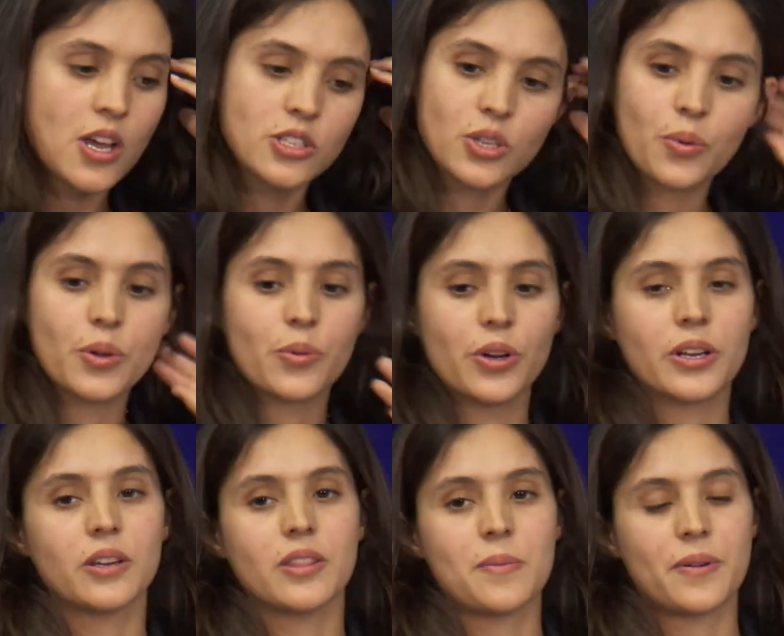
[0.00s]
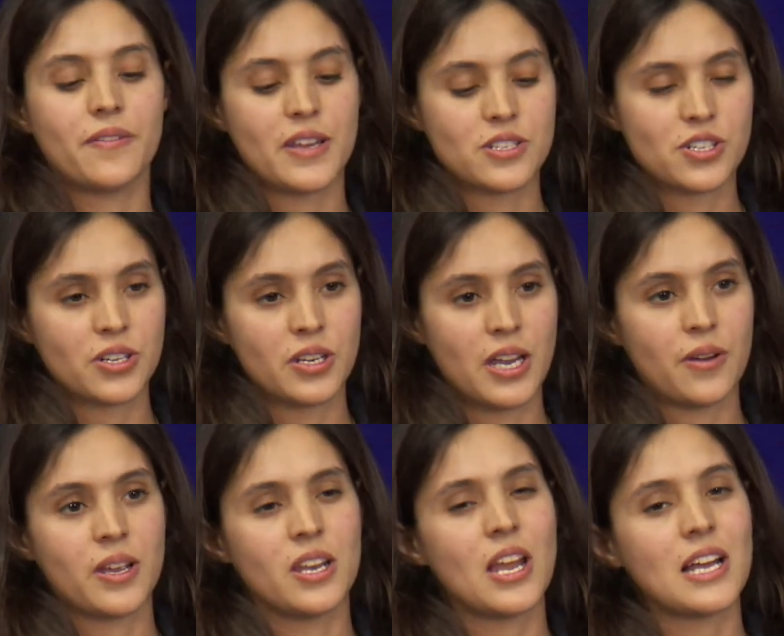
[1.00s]
So we work on the prevention
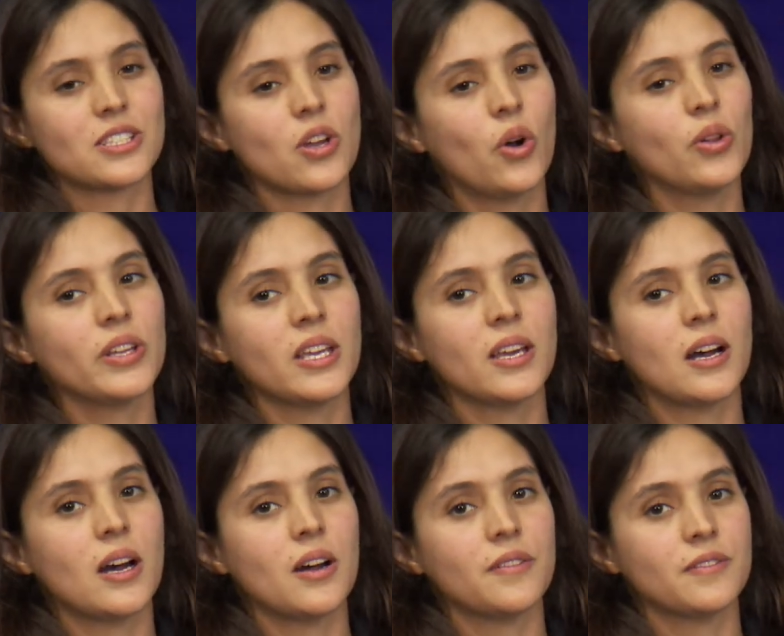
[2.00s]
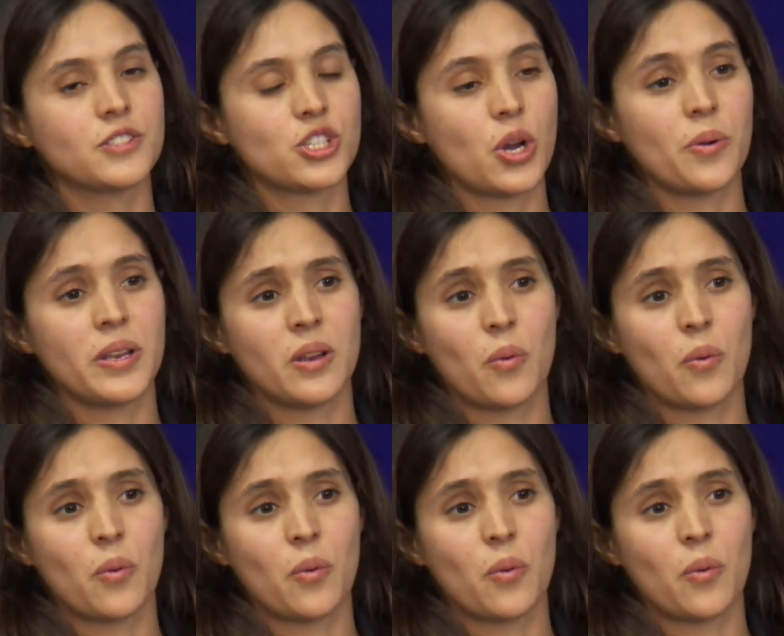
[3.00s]
area, not only of showing